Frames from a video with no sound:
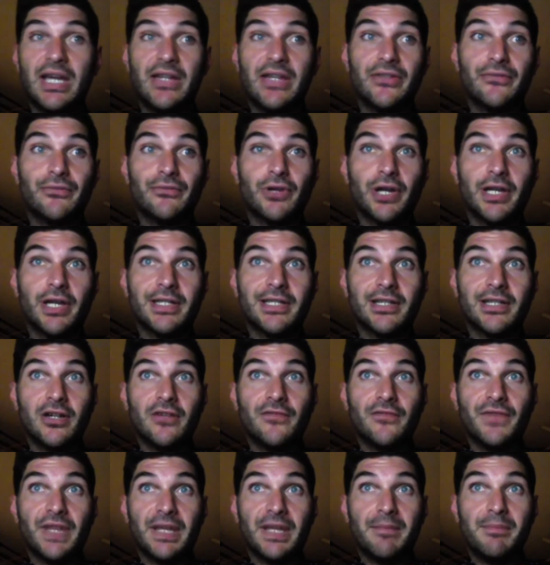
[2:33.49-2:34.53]
and the rights
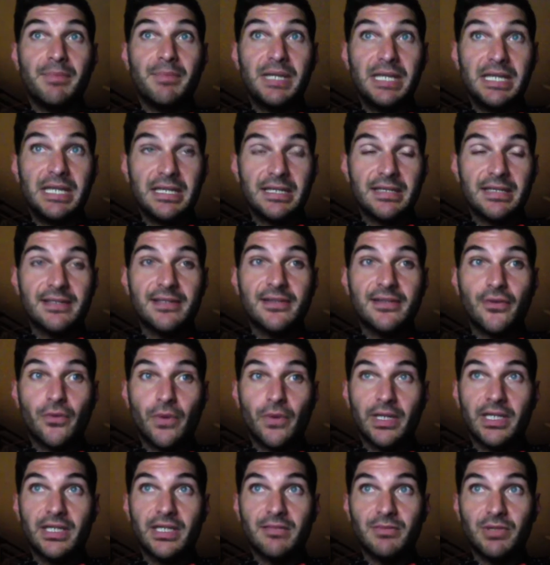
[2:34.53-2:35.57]
of their peers
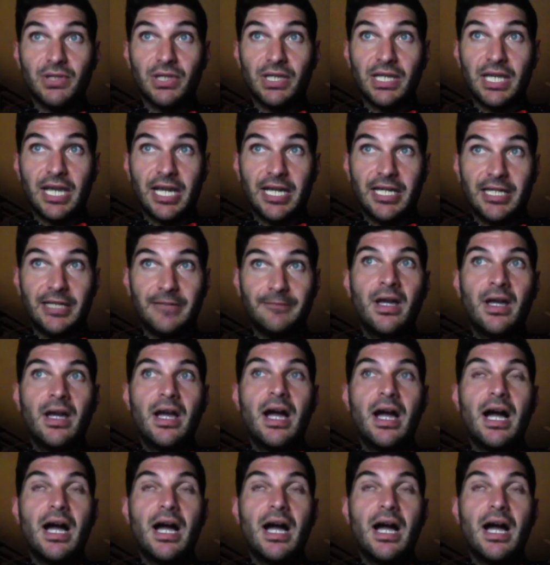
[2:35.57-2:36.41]
when communicating.